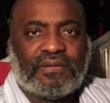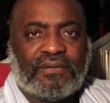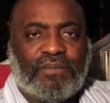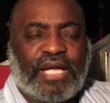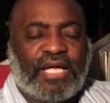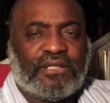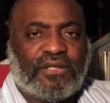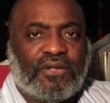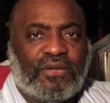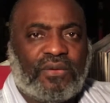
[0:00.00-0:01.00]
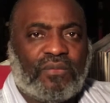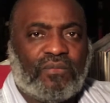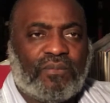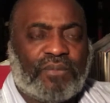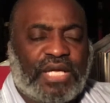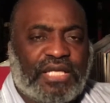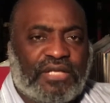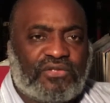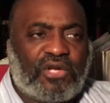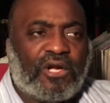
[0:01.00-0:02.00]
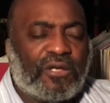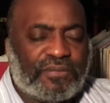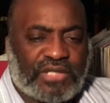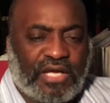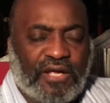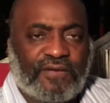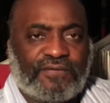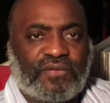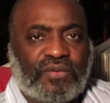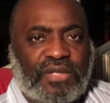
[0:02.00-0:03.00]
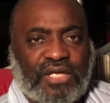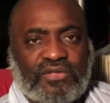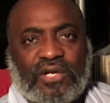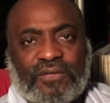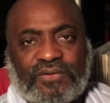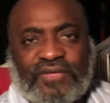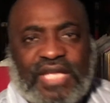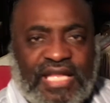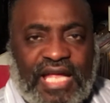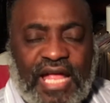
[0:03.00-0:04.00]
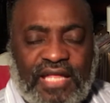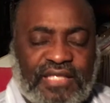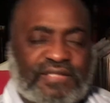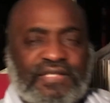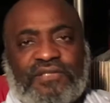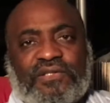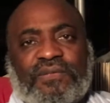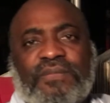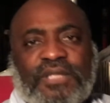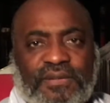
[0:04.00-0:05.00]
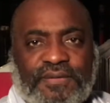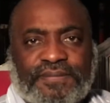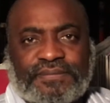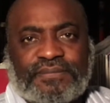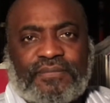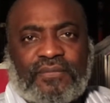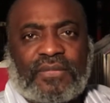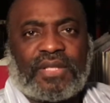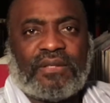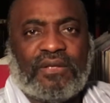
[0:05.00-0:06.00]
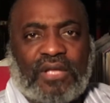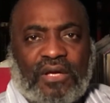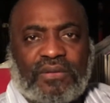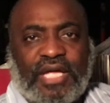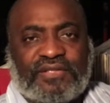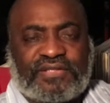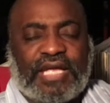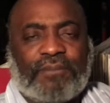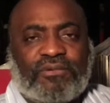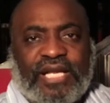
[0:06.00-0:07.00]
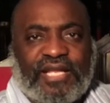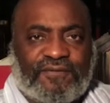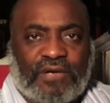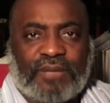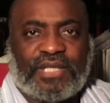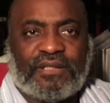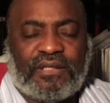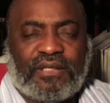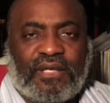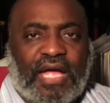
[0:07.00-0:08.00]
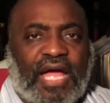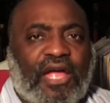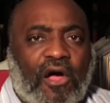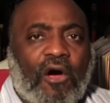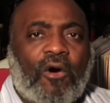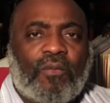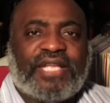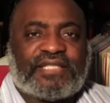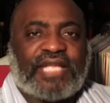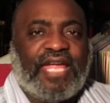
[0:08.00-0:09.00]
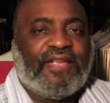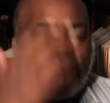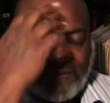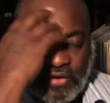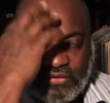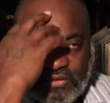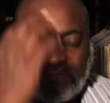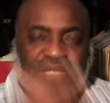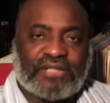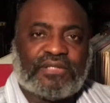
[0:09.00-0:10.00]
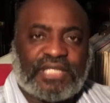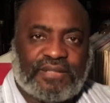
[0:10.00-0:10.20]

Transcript: But in terms of getting out of this system, and separating from it, I always say first mentally.